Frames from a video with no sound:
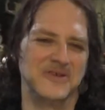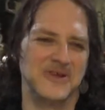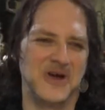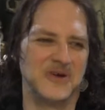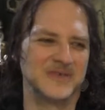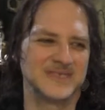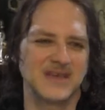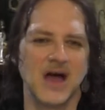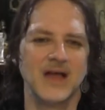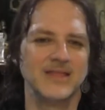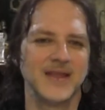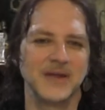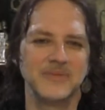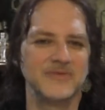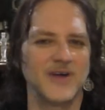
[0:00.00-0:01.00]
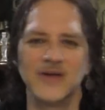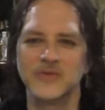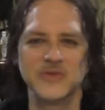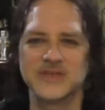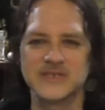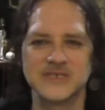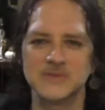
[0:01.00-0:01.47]
you know, sign that I'm involved
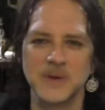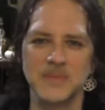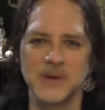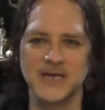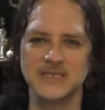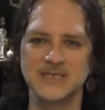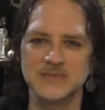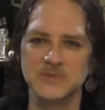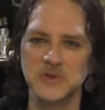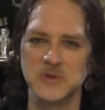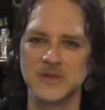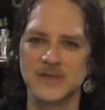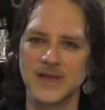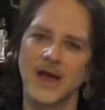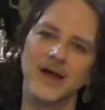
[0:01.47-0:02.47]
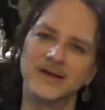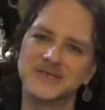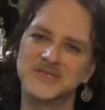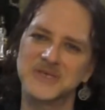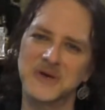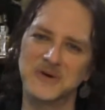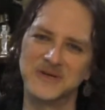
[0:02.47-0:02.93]
with until my Pisces moon at the
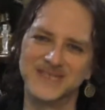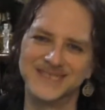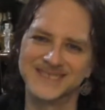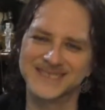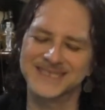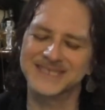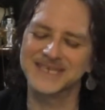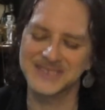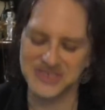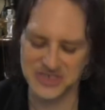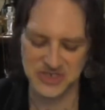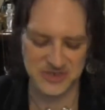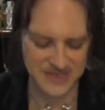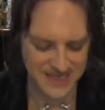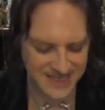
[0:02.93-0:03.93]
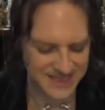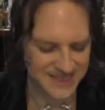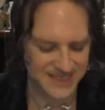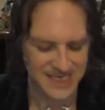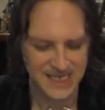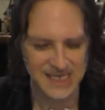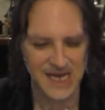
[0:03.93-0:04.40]
end. So let's let's do
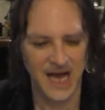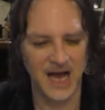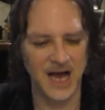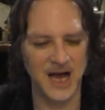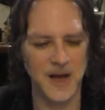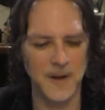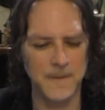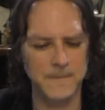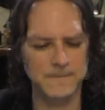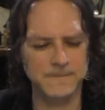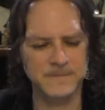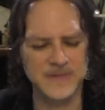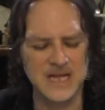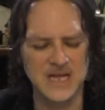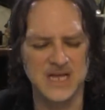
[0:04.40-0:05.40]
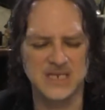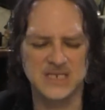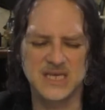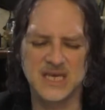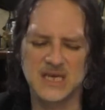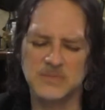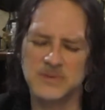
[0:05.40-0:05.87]
this. Um,
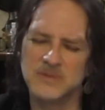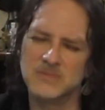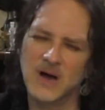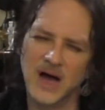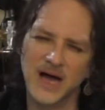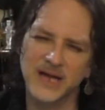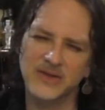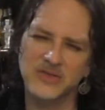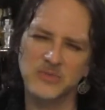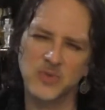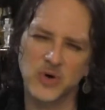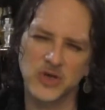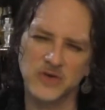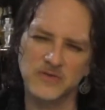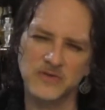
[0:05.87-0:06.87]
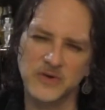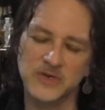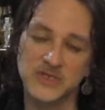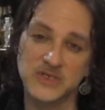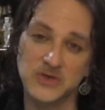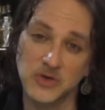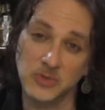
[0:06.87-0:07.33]
keep in mind, the more you
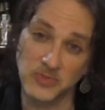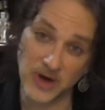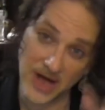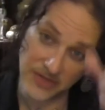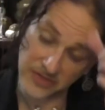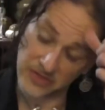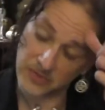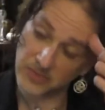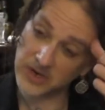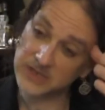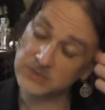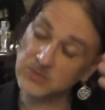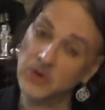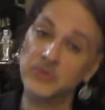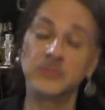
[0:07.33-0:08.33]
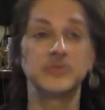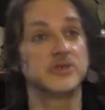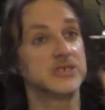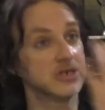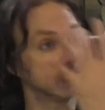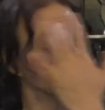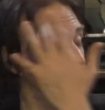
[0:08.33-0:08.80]
focus on your breath in the present moment,
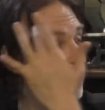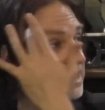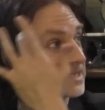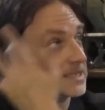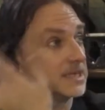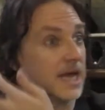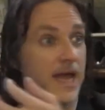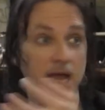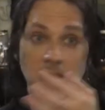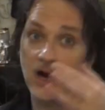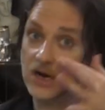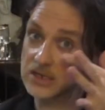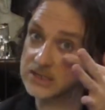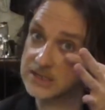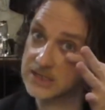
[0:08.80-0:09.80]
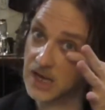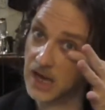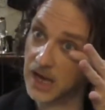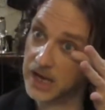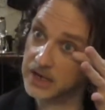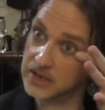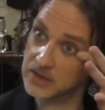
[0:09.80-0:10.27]
particularly as an air
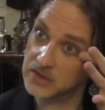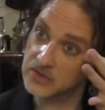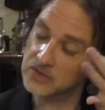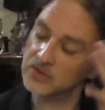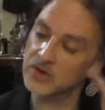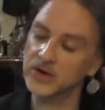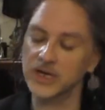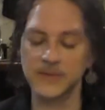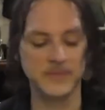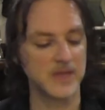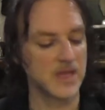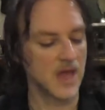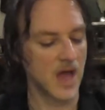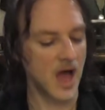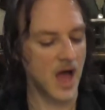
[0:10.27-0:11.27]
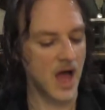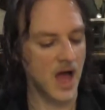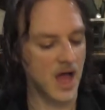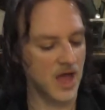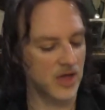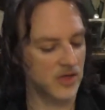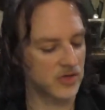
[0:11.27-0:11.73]
sign, sorry,
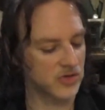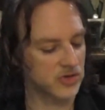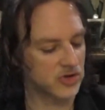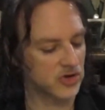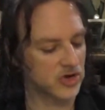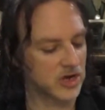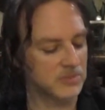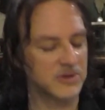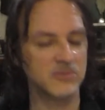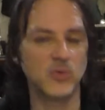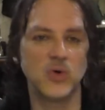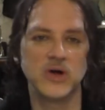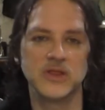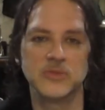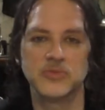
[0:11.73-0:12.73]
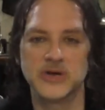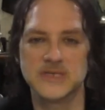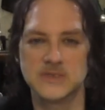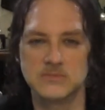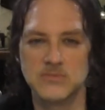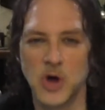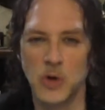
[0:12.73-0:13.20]
uh, you're going to be more in the
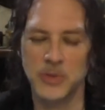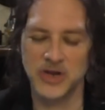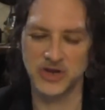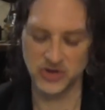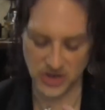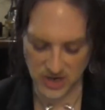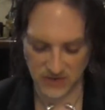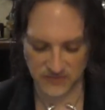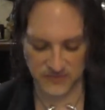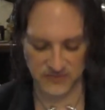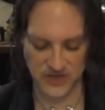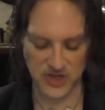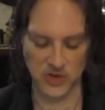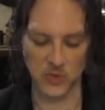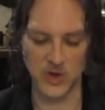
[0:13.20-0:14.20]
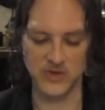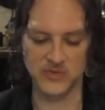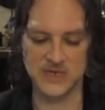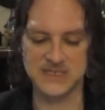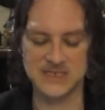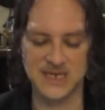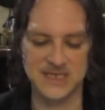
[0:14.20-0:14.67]
present moment. You're going to feel what
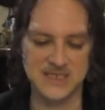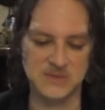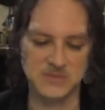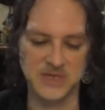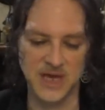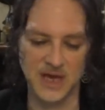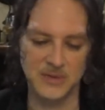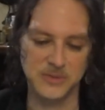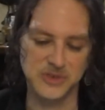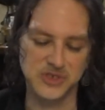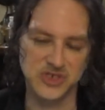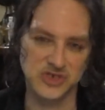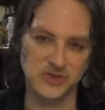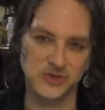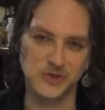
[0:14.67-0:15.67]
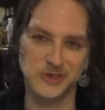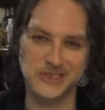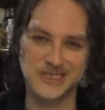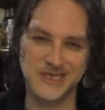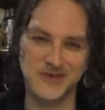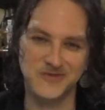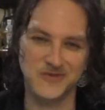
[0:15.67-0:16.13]
resonates and be able to
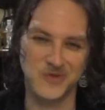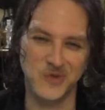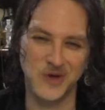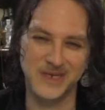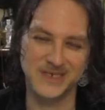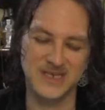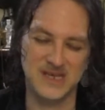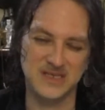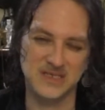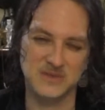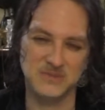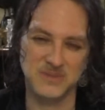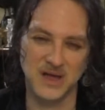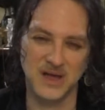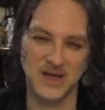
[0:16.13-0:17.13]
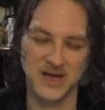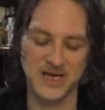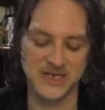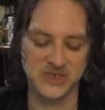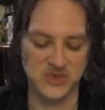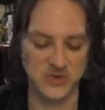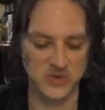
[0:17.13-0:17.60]
leave what doesn't
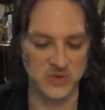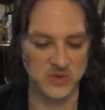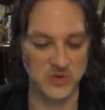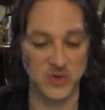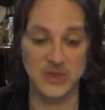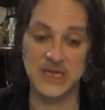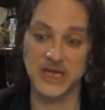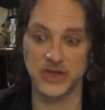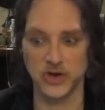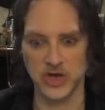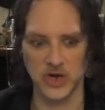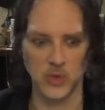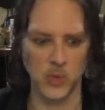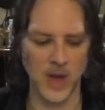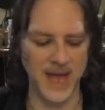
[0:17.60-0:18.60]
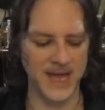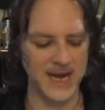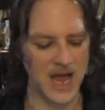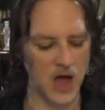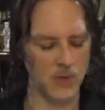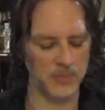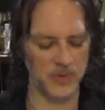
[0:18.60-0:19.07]
behind. Cool, cool. Like you're going to weigh it
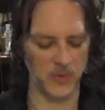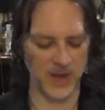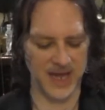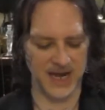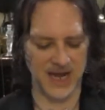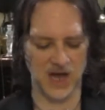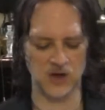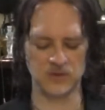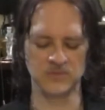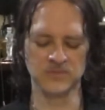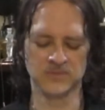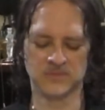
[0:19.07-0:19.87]
out, but weigh it out